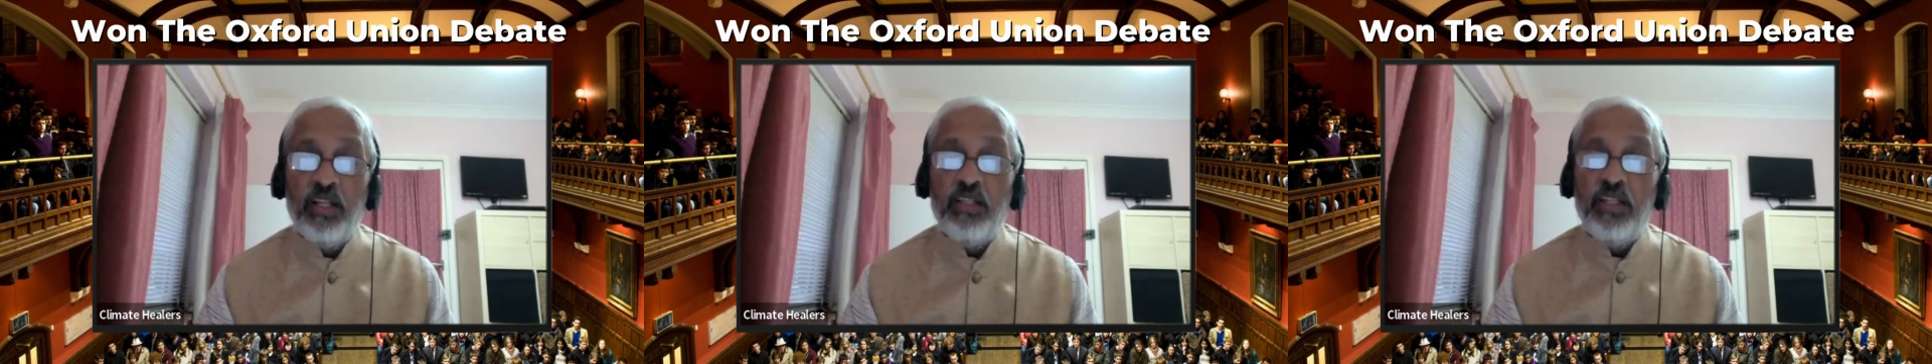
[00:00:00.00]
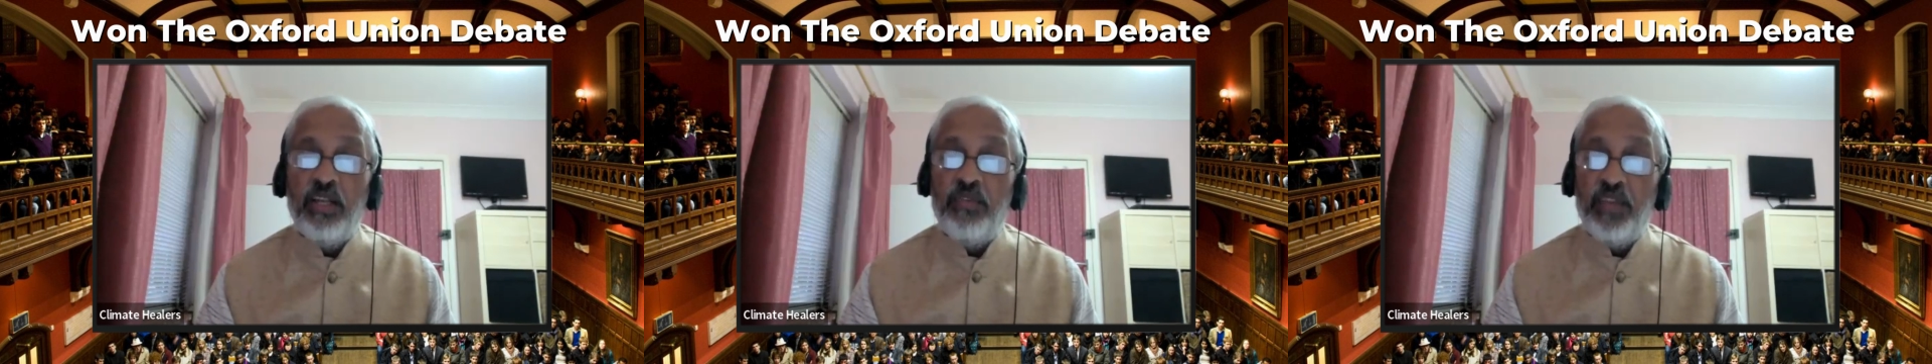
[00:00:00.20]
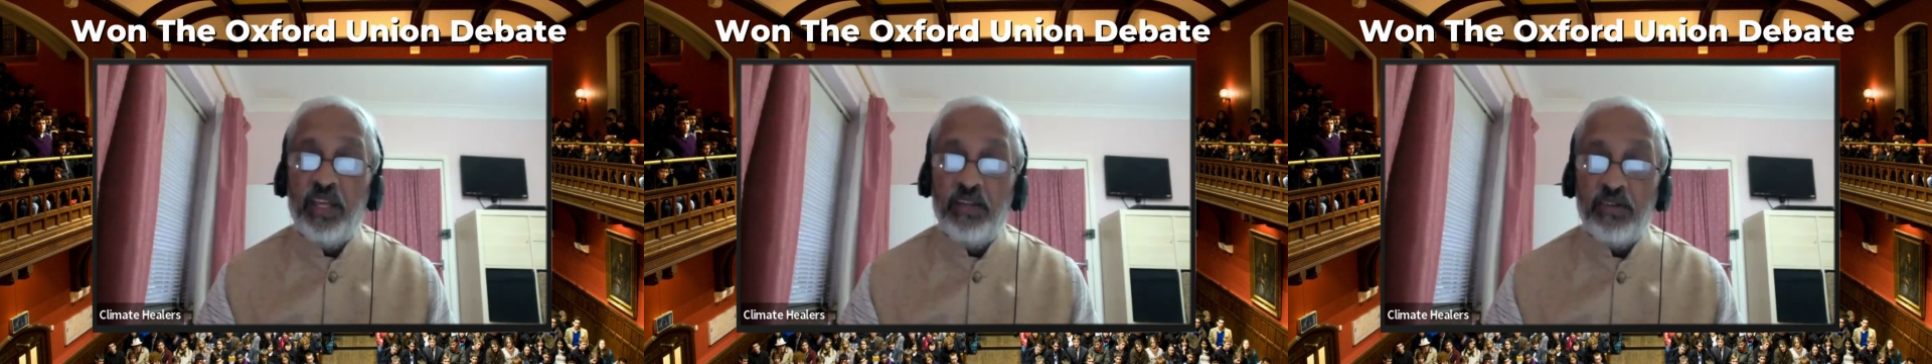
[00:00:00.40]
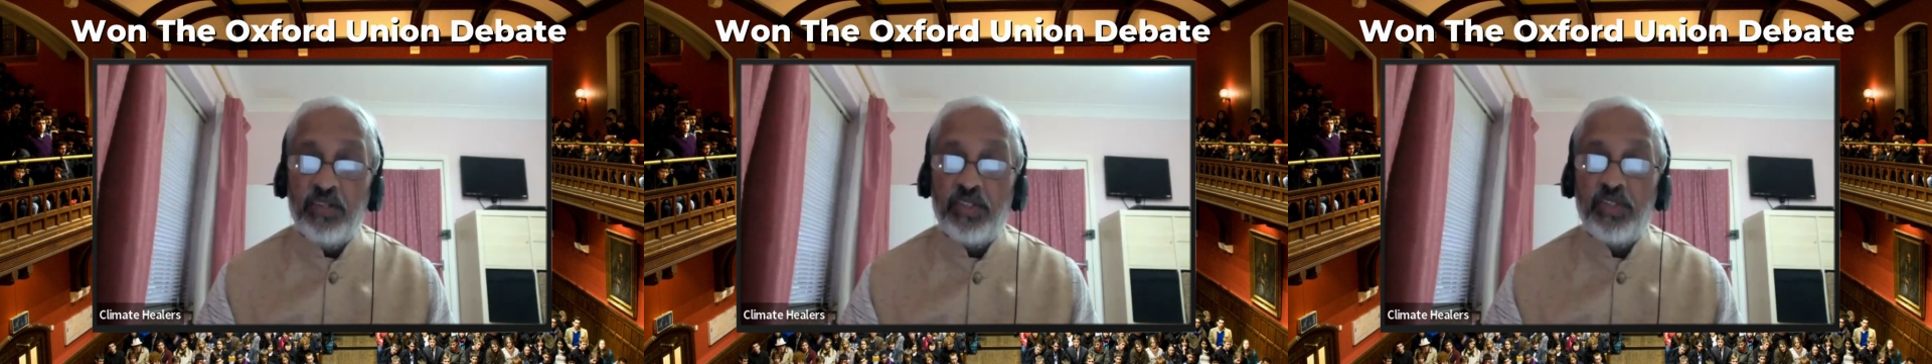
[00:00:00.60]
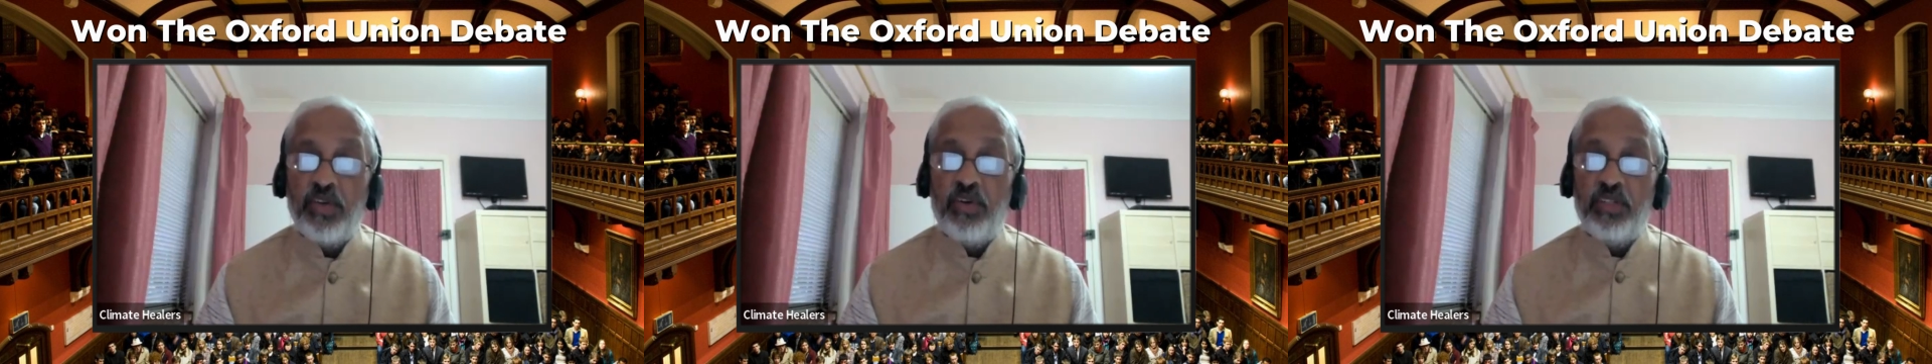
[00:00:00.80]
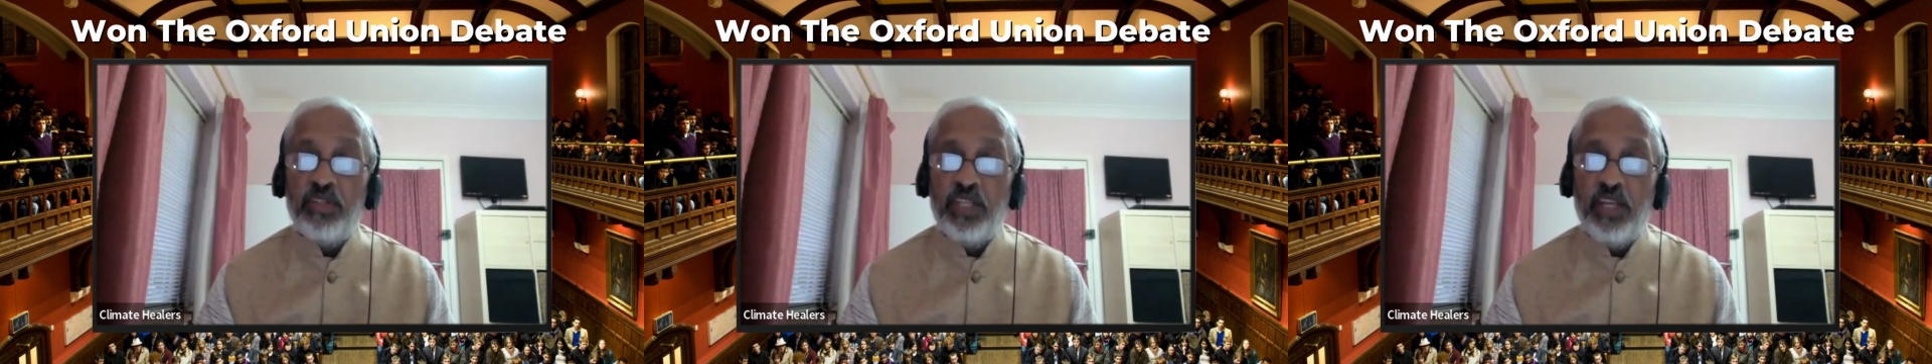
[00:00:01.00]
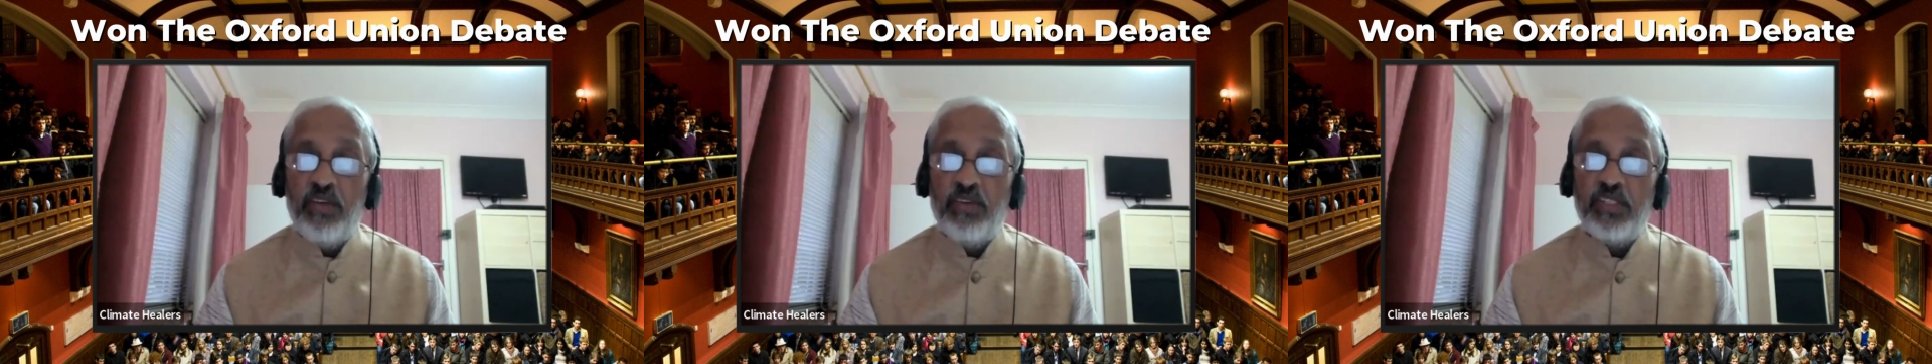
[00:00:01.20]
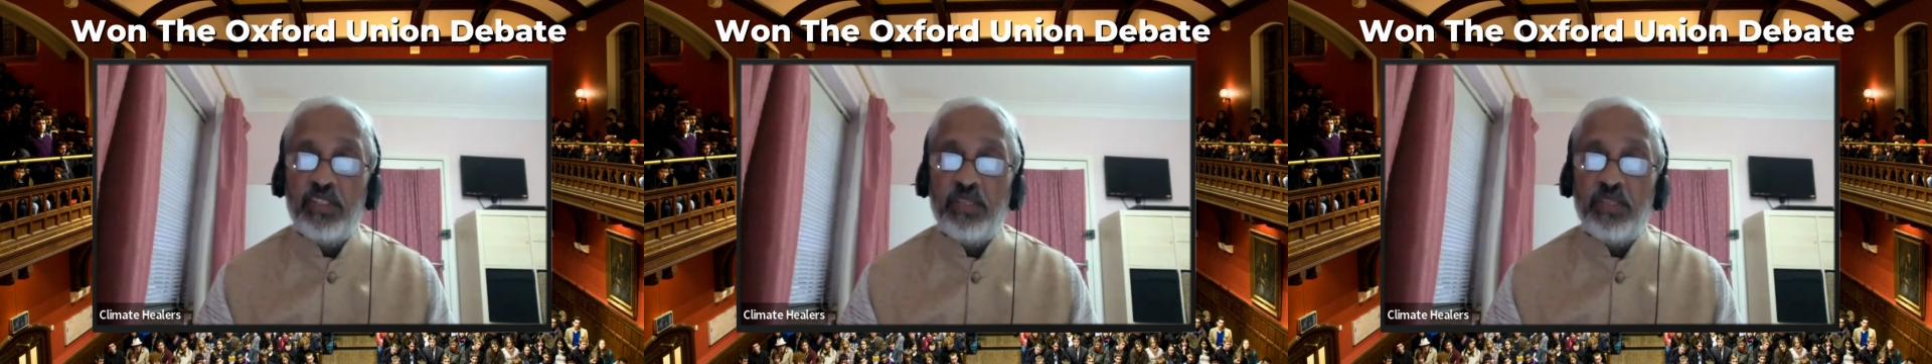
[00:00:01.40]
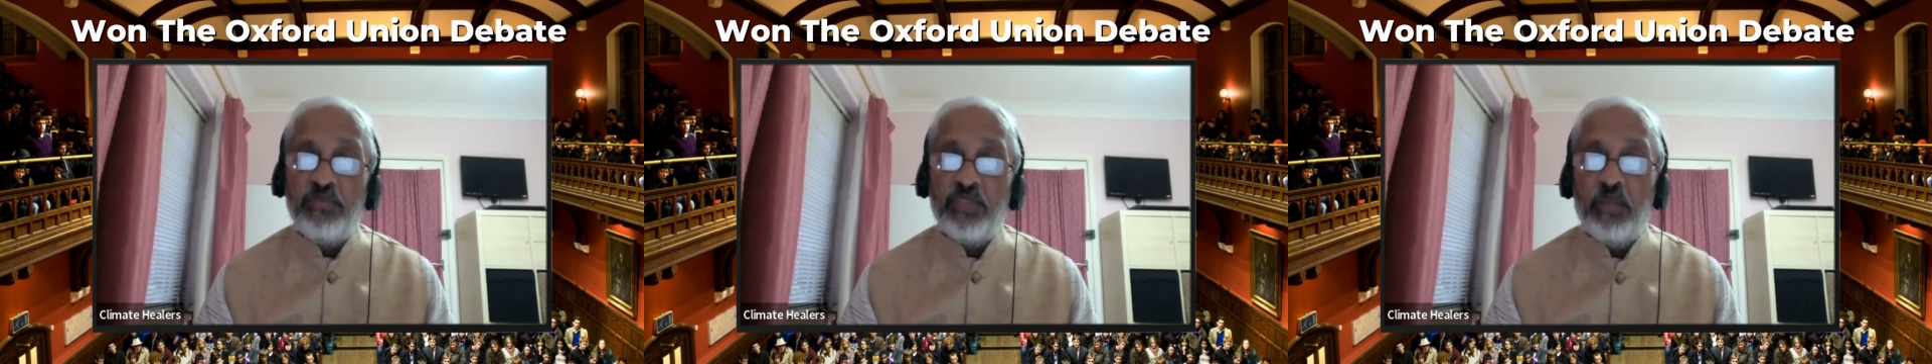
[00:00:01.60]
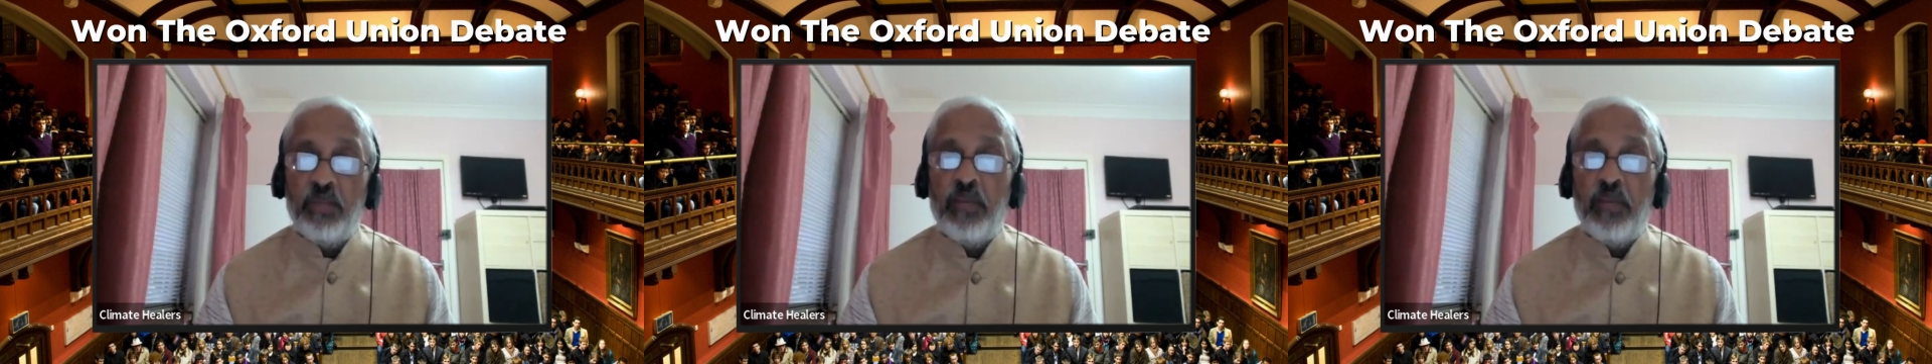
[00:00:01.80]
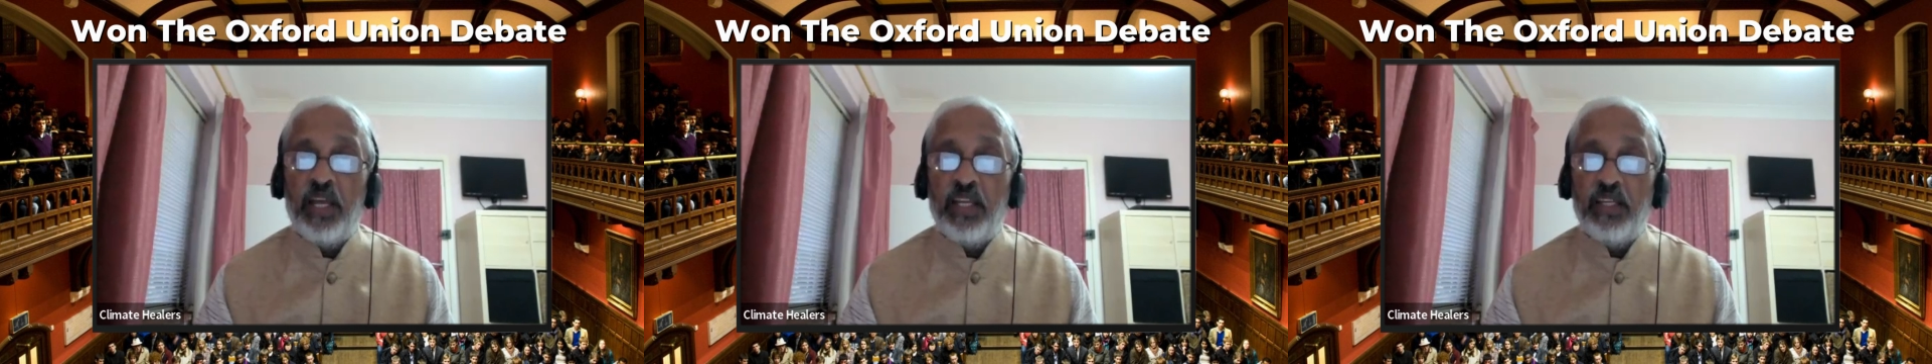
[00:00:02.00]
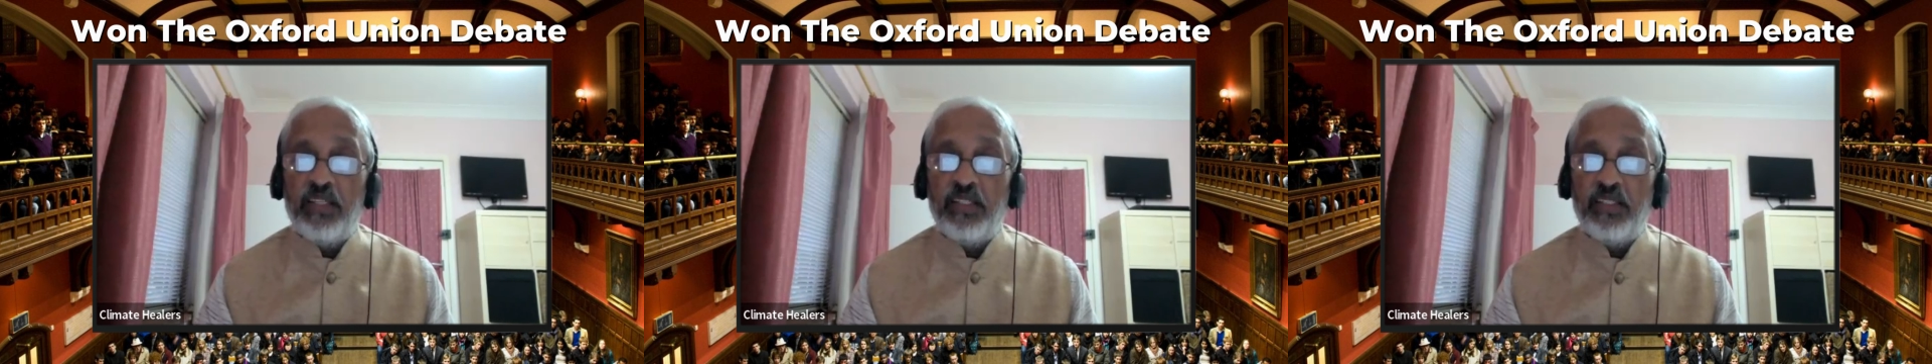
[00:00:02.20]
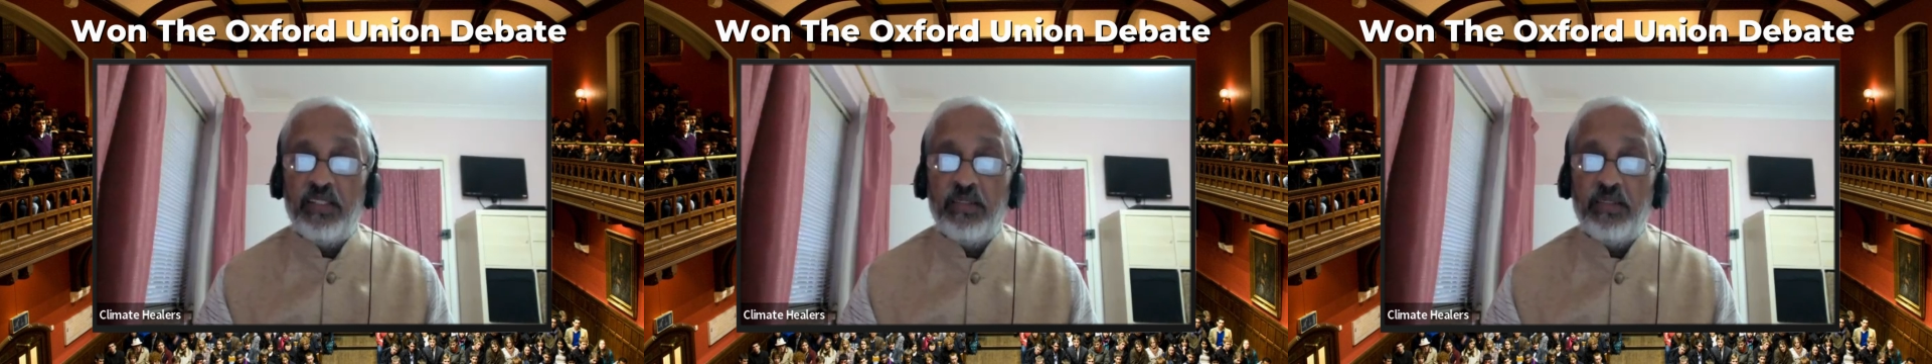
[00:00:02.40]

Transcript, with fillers: that we can restore to the ecosystems of the planet.